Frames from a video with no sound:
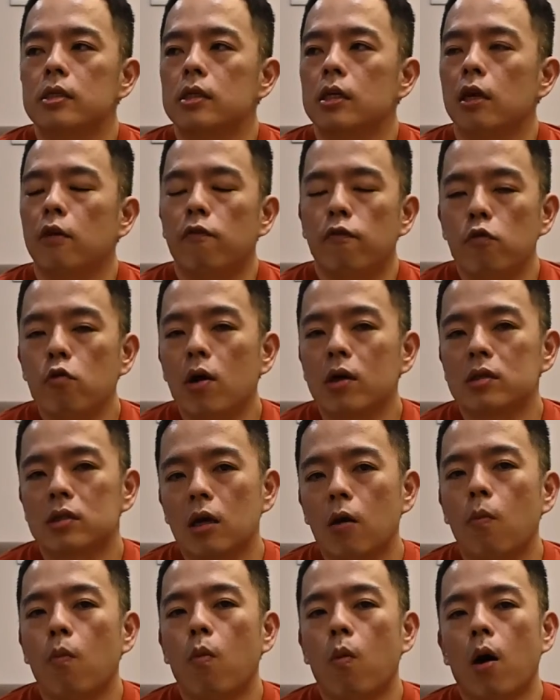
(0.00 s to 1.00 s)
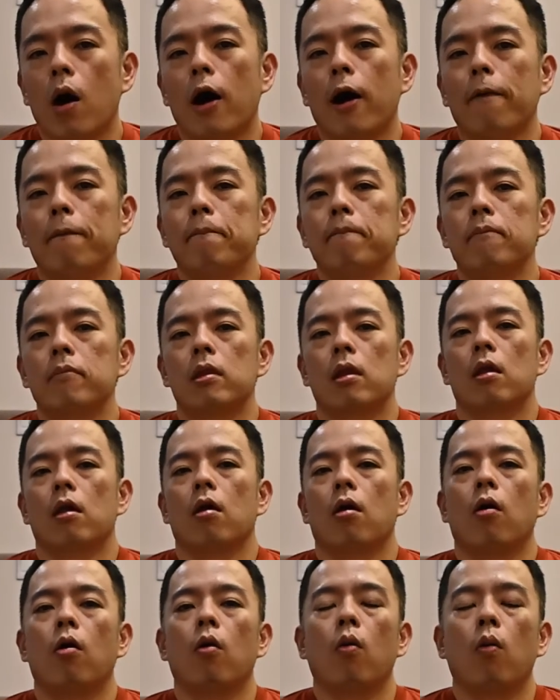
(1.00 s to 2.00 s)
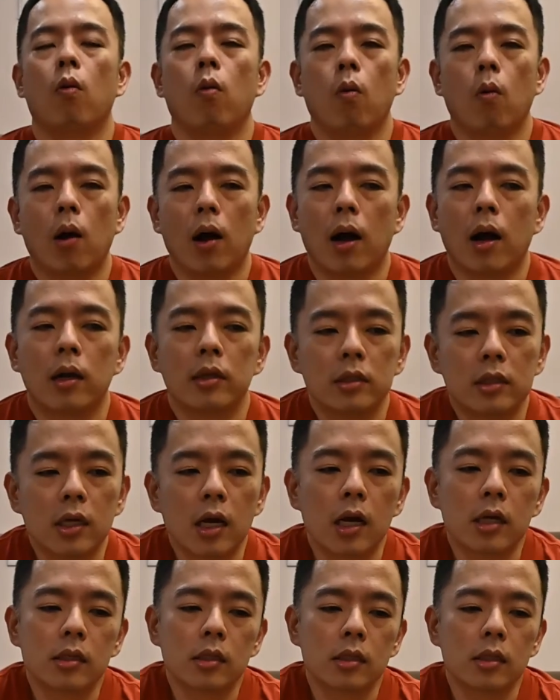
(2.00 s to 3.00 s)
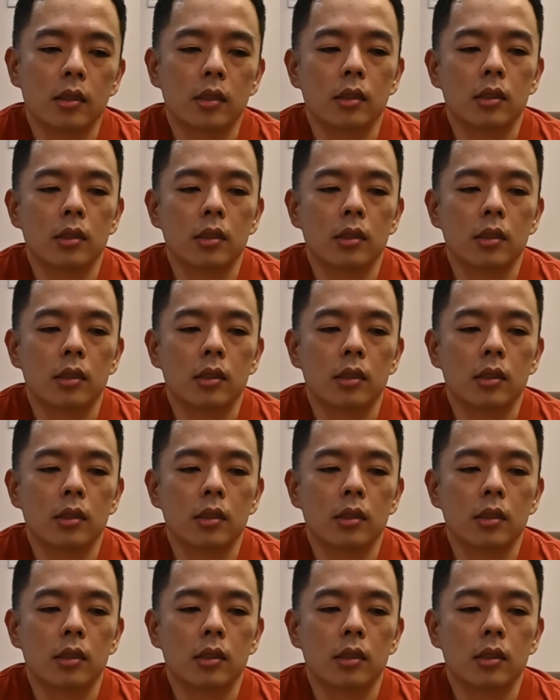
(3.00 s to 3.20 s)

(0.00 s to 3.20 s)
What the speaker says: if you are someone who are just